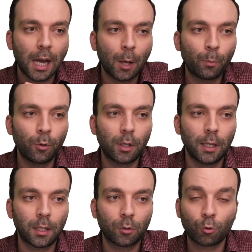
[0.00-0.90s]
output
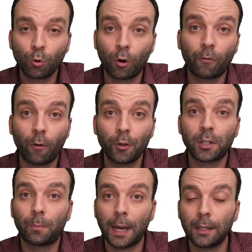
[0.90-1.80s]
is true or false,
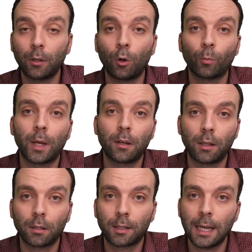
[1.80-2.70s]
depending on whether
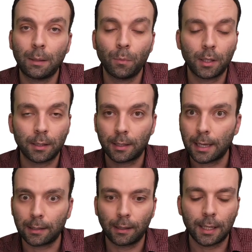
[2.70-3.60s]
the statement is,
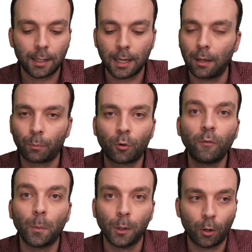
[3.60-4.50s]
let's say,
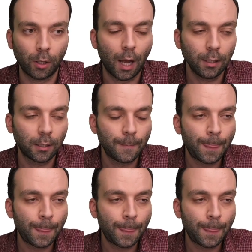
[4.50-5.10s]
provable or not.